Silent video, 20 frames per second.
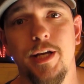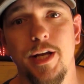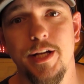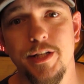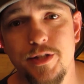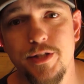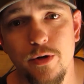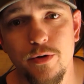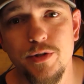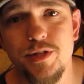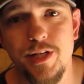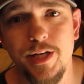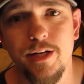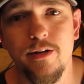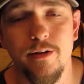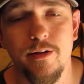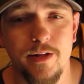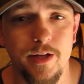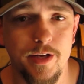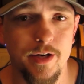it's no
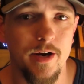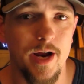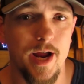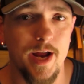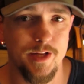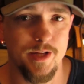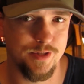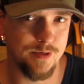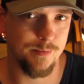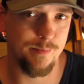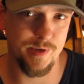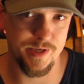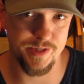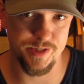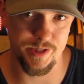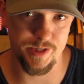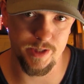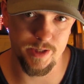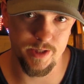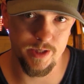secret that your hands are
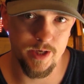busy.